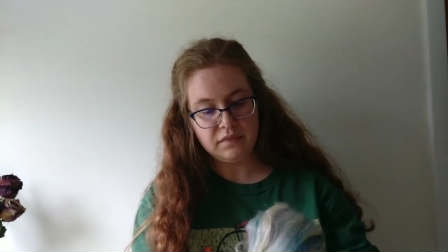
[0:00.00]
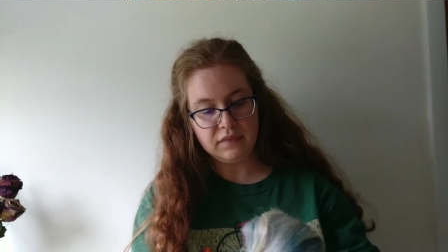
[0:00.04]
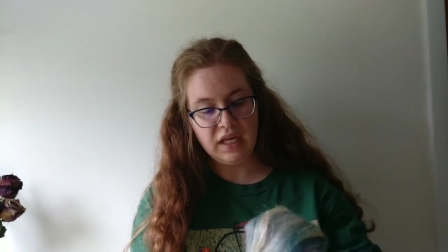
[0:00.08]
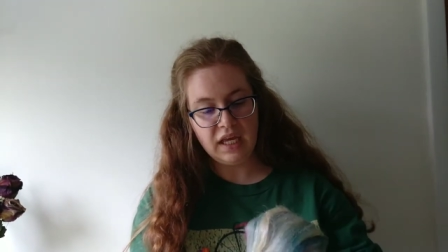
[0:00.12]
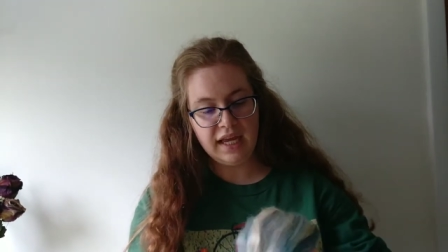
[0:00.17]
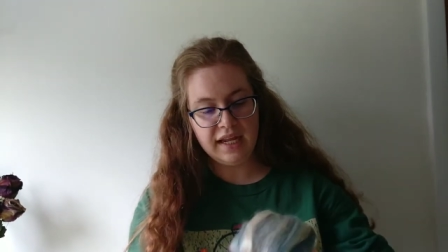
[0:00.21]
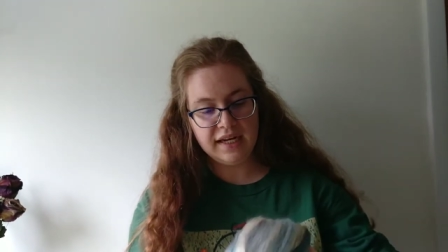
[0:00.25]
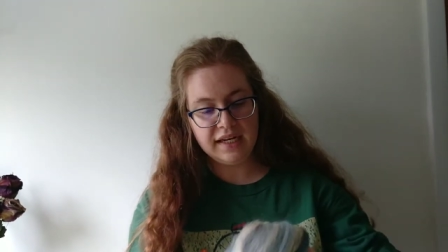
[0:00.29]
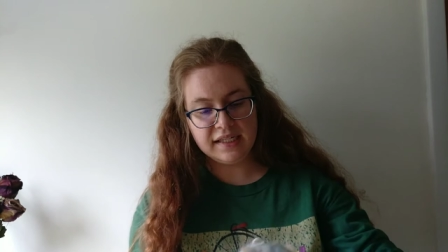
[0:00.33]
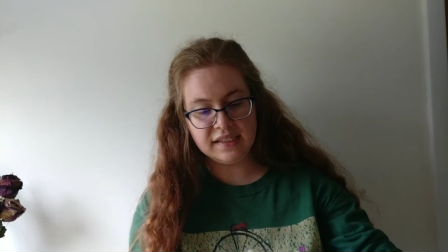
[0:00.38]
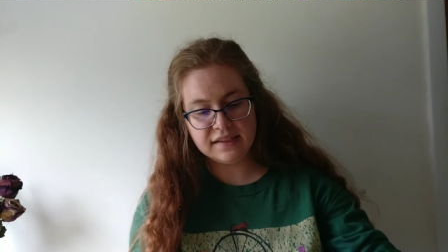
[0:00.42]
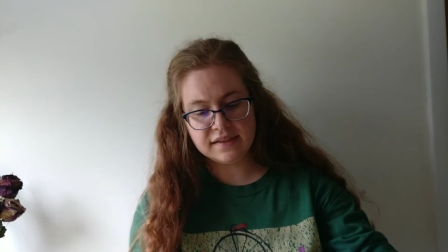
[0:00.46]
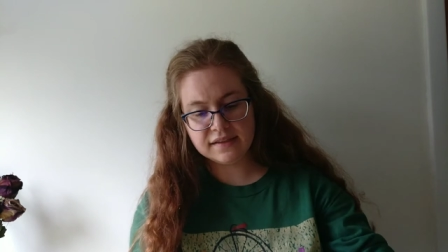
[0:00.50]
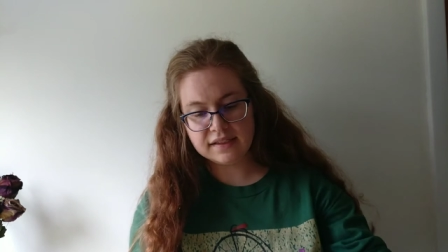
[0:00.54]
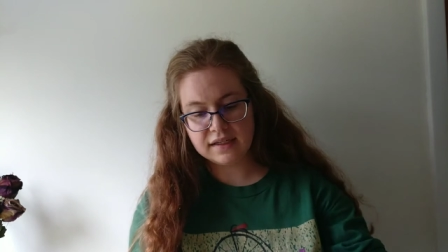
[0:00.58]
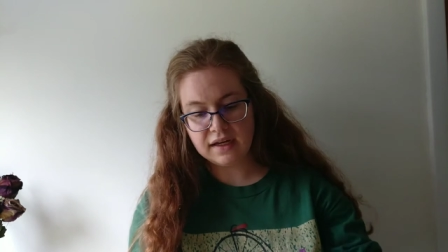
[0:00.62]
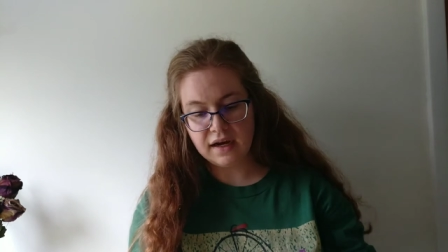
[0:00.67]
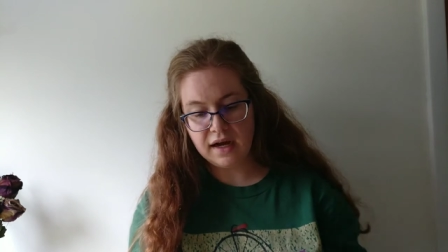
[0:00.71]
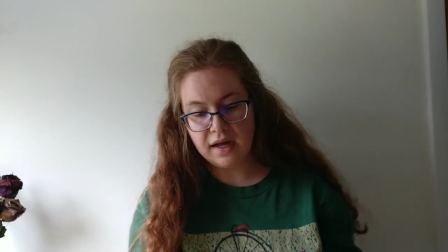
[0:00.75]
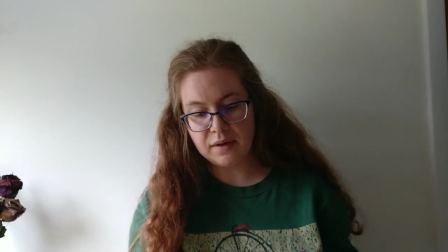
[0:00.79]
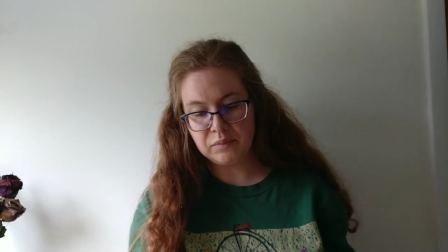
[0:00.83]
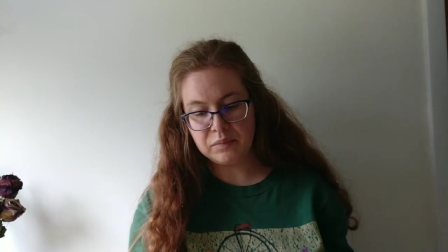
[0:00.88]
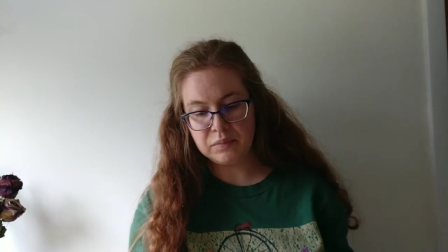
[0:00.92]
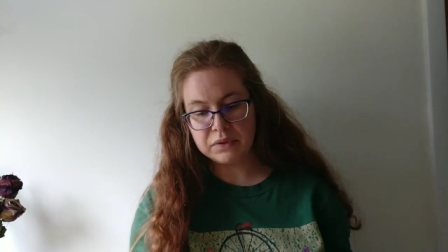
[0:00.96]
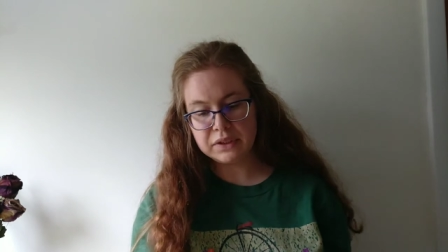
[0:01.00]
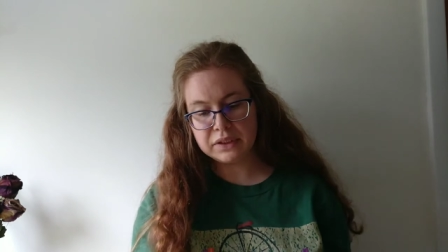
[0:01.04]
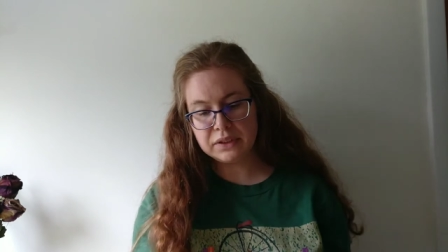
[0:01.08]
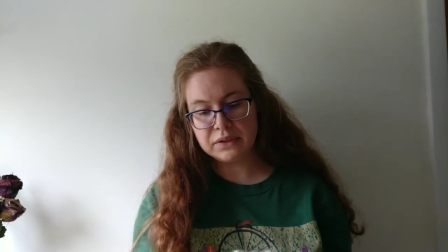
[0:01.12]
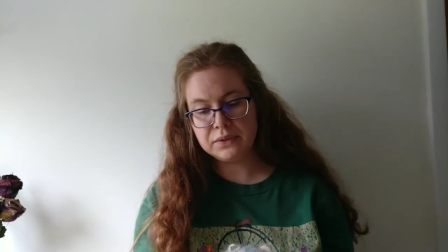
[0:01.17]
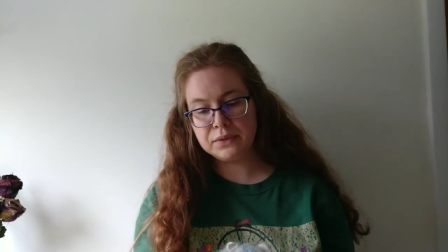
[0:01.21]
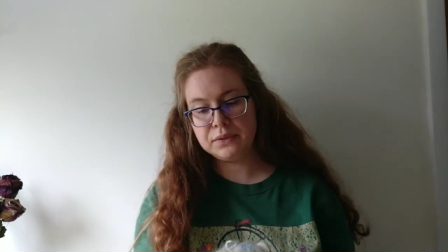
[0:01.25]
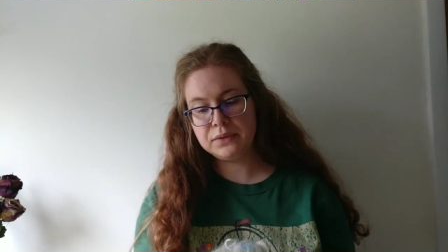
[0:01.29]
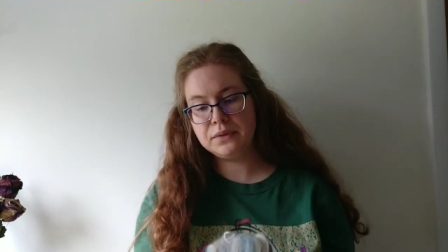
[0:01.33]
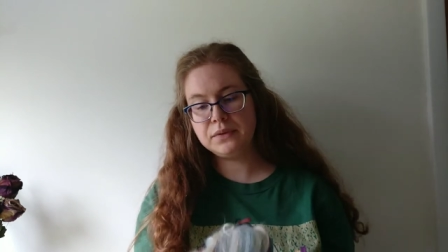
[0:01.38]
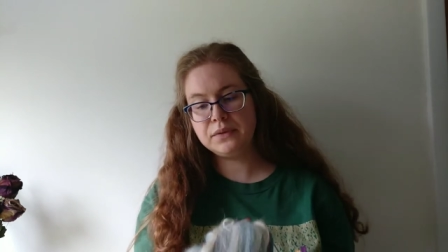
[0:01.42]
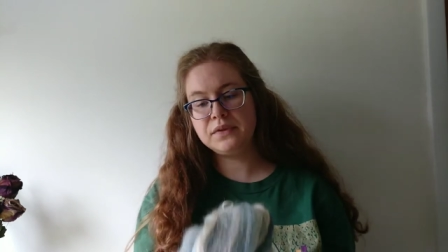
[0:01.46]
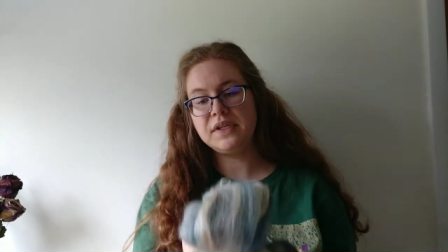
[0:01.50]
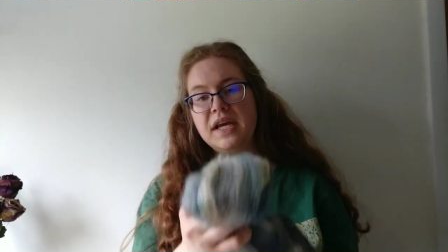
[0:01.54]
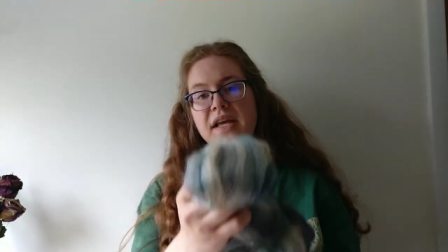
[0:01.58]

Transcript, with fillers: and it's got blues